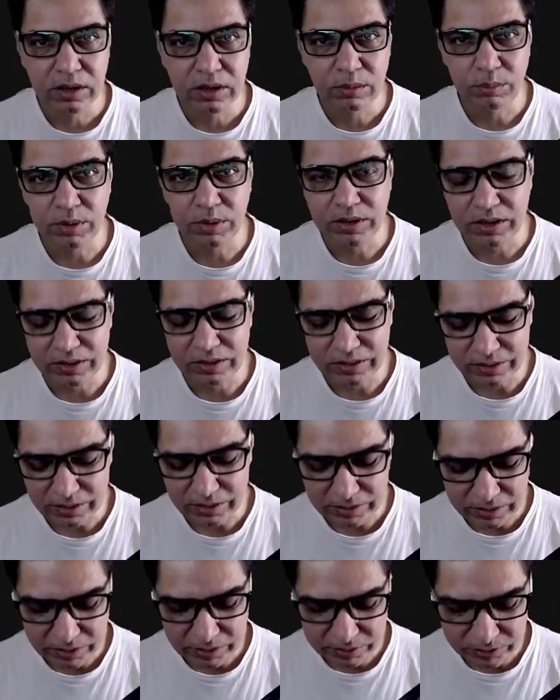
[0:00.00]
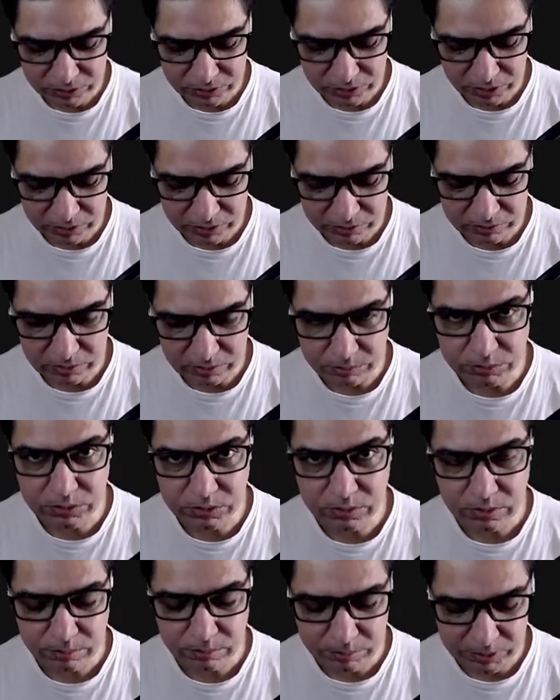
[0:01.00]
But other than that, the child seems
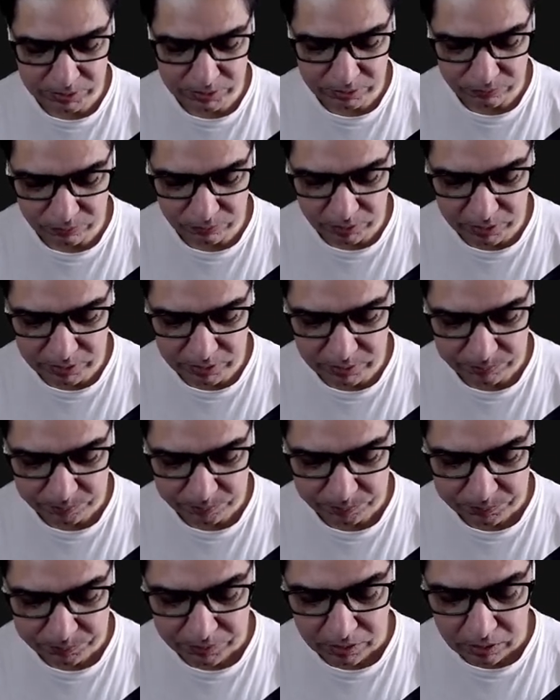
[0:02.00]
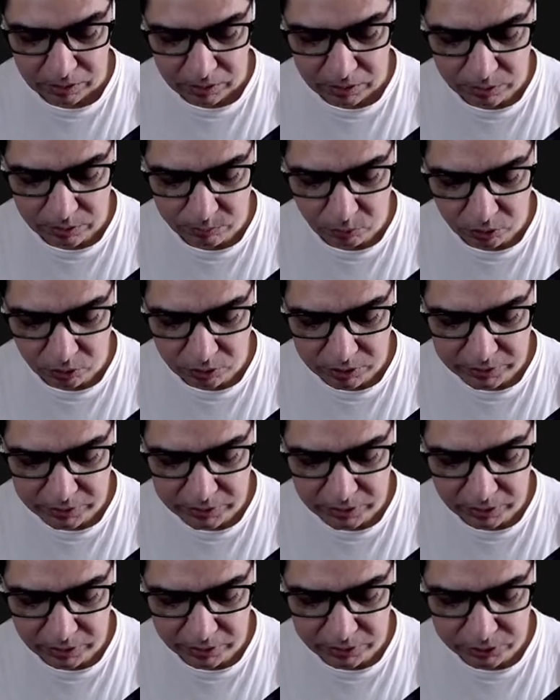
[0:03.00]
pretty fine. In moderate
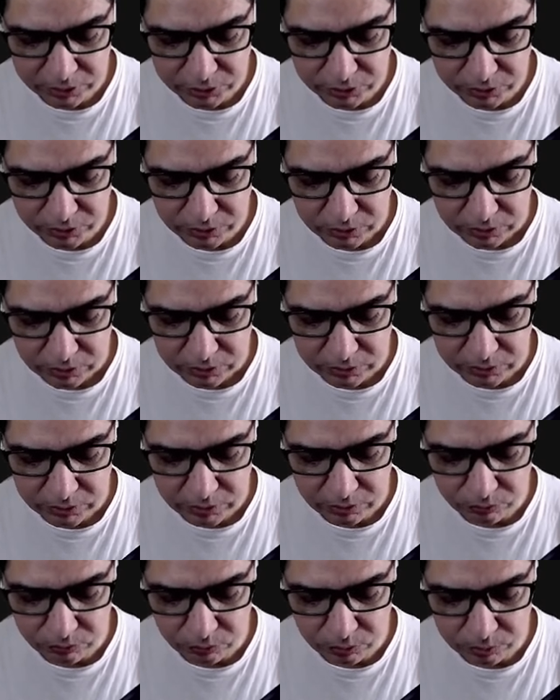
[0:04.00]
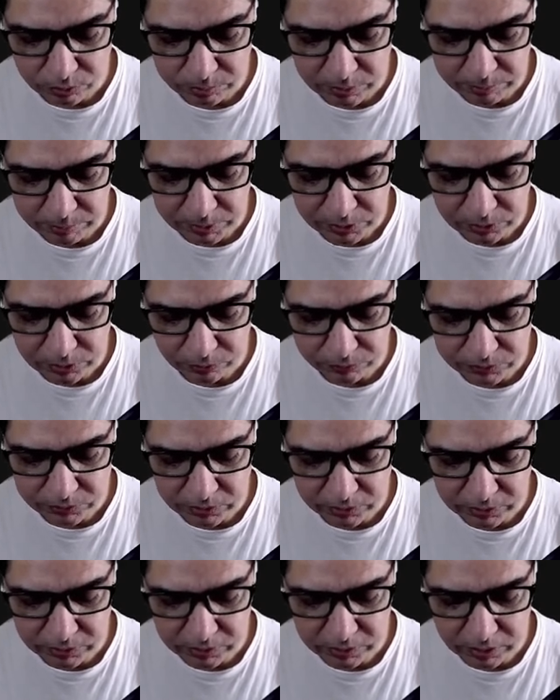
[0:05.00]
dehydration, there would be a bit of
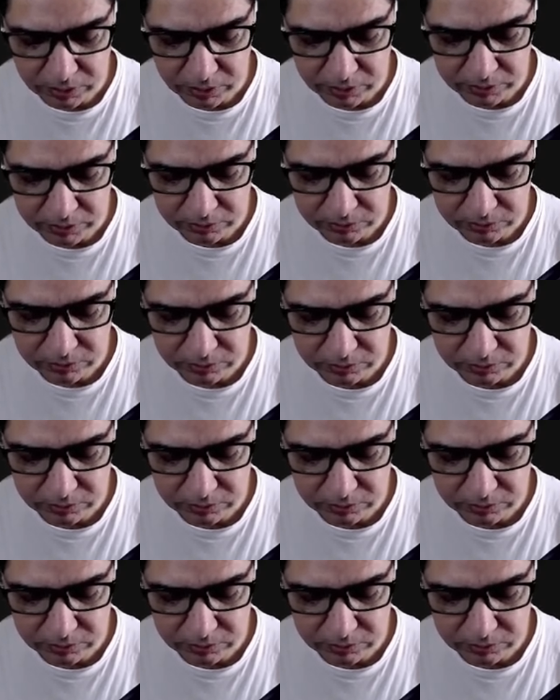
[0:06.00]
sunken eyes.